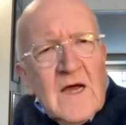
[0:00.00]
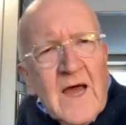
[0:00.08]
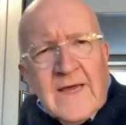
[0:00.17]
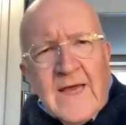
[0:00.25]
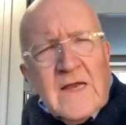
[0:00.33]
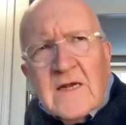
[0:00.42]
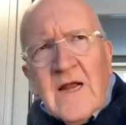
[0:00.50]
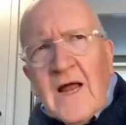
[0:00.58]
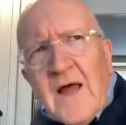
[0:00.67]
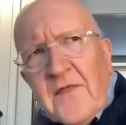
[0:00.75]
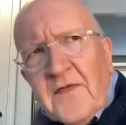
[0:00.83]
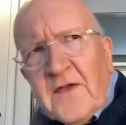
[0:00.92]
I get it, and
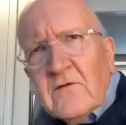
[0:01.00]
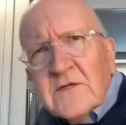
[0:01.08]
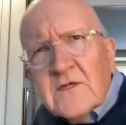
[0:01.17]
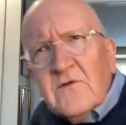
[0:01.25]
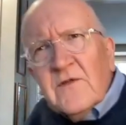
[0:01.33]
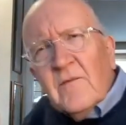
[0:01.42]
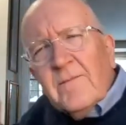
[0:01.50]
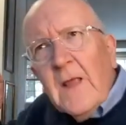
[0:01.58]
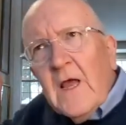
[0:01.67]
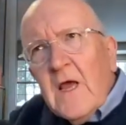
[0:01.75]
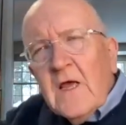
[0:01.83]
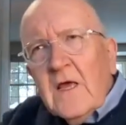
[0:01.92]
I think also that
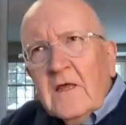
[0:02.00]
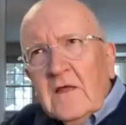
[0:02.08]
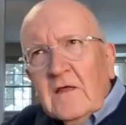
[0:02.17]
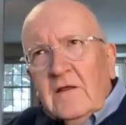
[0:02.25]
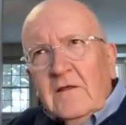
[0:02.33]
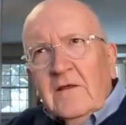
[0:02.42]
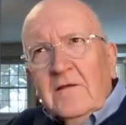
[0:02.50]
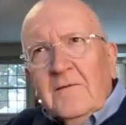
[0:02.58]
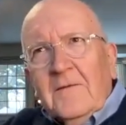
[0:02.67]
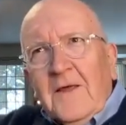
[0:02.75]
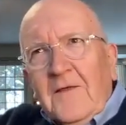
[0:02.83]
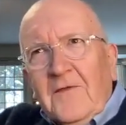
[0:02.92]

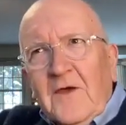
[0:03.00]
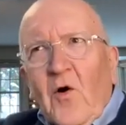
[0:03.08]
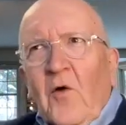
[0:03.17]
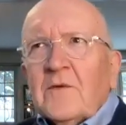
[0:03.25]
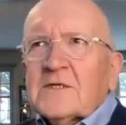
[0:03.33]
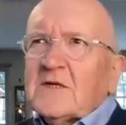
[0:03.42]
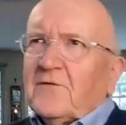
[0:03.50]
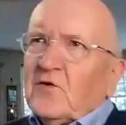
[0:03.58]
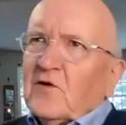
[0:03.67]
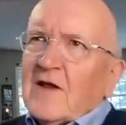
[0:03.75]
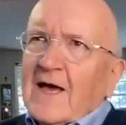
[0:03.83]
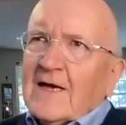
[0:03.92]
the almost, if you like,